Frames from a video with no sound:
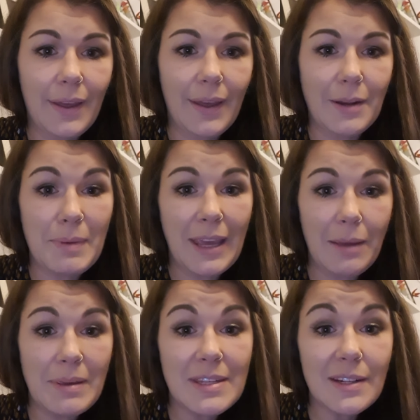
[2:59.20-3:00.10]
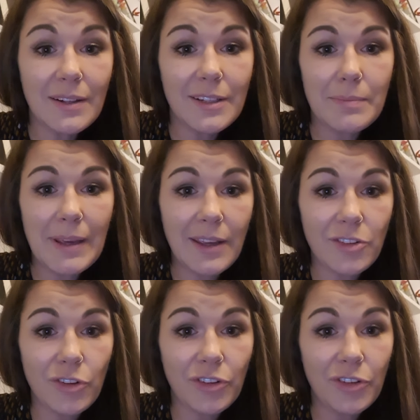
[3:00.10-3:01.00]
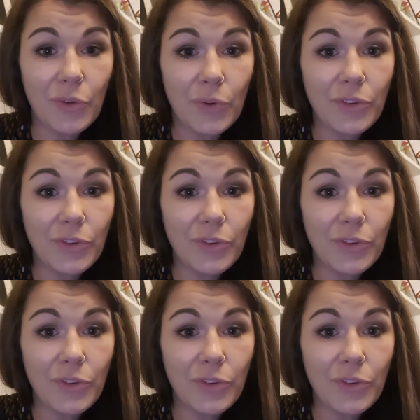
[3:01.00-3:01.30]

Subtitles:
it became easier to make excuses not